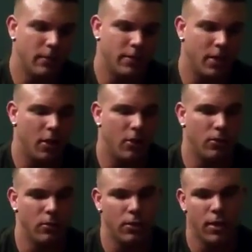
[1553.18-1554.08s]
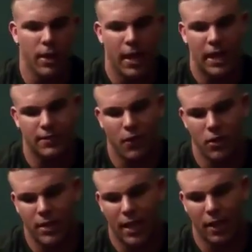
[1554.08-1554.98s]
So as
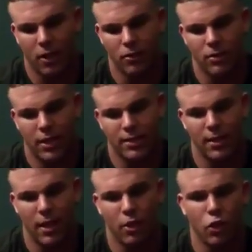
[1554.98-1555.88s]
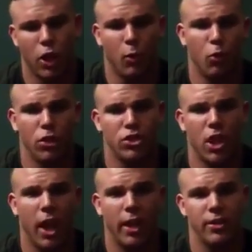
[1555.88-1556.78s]
far as that goes, it's they're like, well, it's
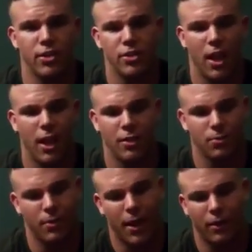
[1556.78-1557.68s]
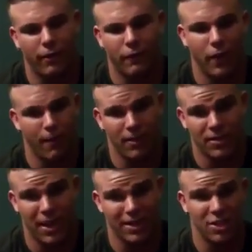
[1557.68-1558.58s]
science. It's science. Well, I don't give a fuck about
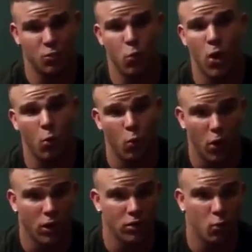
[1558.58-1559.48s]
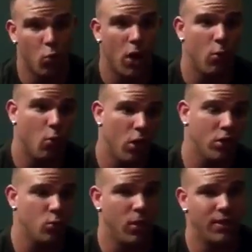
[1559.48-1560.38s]
science. It's what works. What
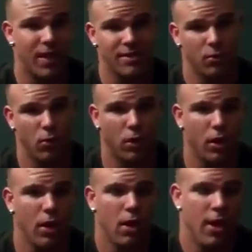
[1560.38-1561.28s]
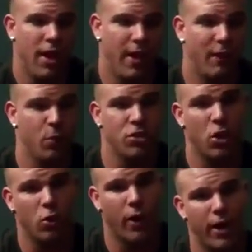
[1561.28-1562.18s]
works, what doesn't work. If it was
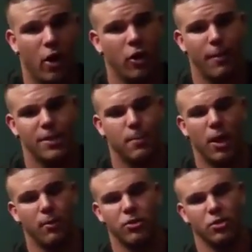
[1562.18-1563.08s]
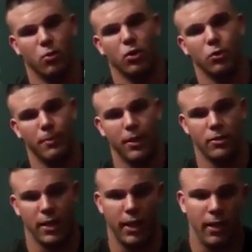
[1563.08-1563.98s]
so great, all the best bodybuilders in the world would be
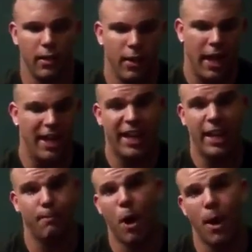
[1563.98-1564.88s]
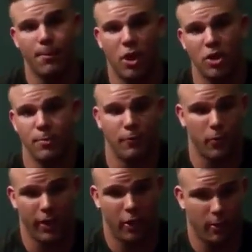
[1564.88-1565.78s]
using it and eating Pop-Tarts before
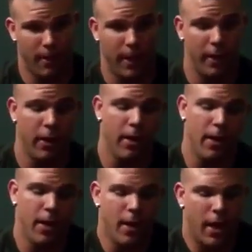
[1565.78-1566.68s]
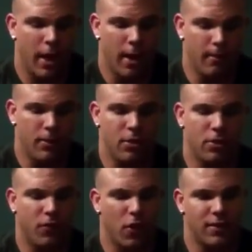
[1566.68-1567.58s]
they go to bed. So as
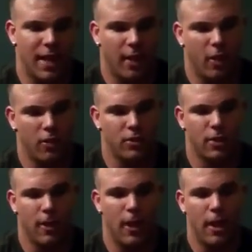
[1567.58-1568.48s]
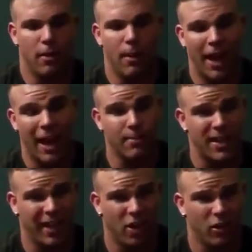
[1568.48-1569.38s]
far as that goes, I am
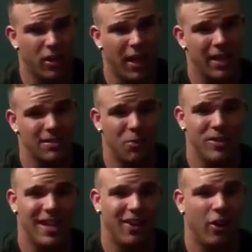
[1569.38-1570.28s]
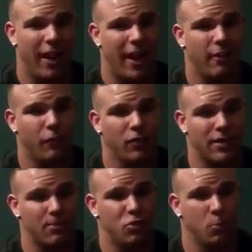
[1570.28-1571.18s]
taking on clients. I'm only taking on a handful because
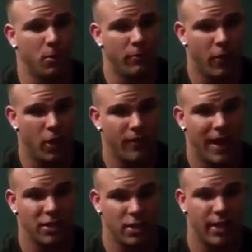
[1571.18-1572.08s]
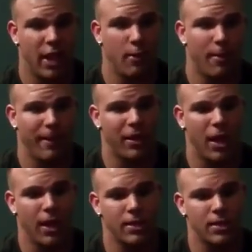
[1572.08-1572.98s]
I'm super involved. I actually care about my
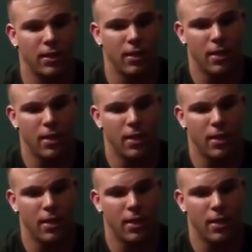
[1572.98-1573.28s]
clients.